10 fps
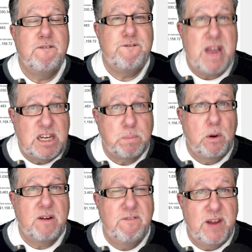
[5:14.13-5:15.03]

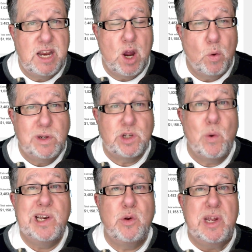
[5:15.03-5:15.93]
Facebook video was
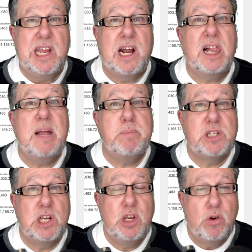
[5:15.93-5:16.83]
going to
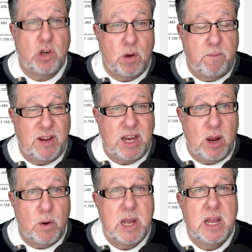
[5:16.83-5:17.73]
eclipse YouTube
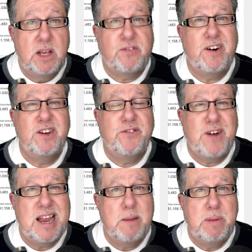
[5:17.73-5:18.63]
video as far as
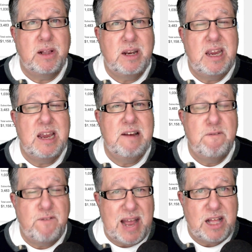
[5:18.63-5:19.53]
viability and
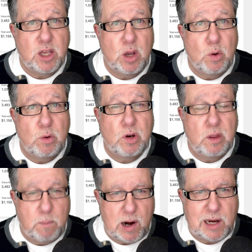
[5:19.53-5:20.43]
value to
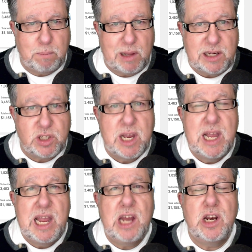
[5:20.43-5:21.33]
the marketplace,
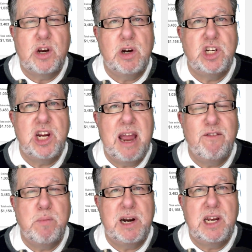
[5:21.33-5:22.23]
and encouraging
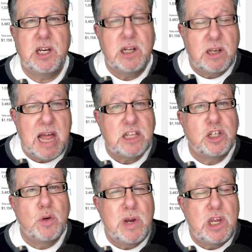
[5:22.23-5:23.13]
everybody that's
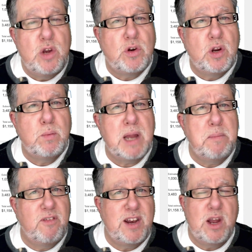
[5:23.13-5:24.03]
doing YouTube type
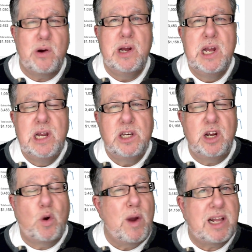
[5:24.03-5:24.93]
video to
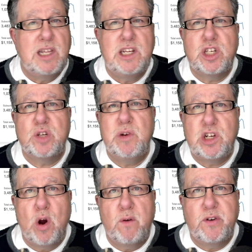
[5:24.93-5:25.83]
quickly
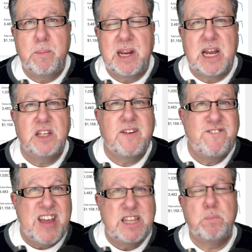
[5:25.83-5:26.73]
switch over because
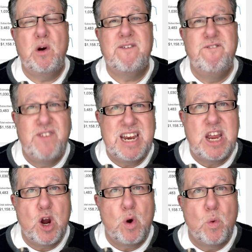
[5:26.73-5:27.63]
Facebook
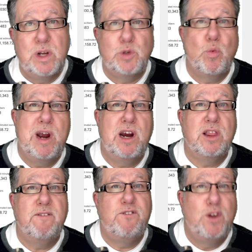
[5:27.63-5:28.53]
video was where
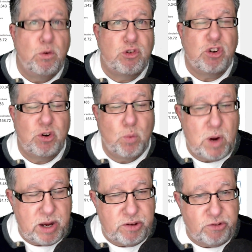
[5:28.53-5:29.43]
the future
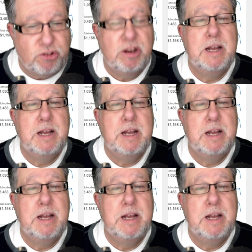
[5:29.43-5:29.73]
was.